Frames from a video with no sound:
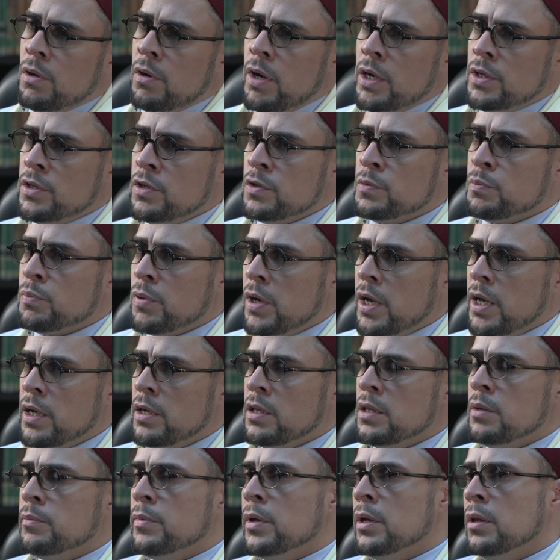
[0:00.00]
or I just prayed
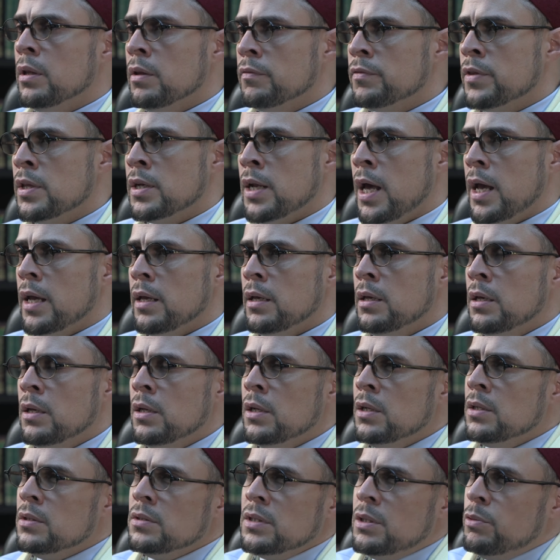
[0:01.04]
in the middle of the night.
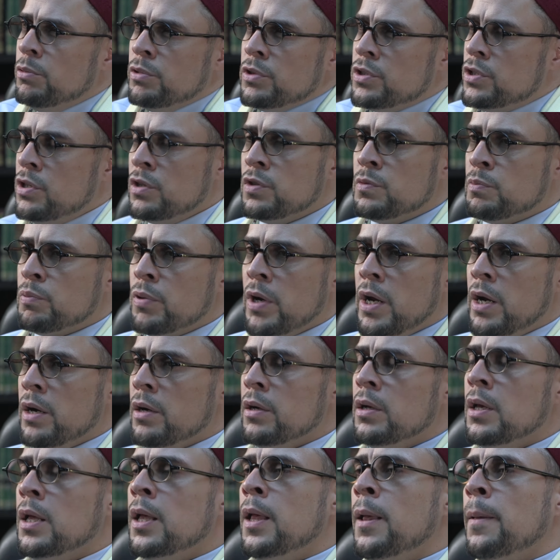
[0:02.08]
It was just prayer.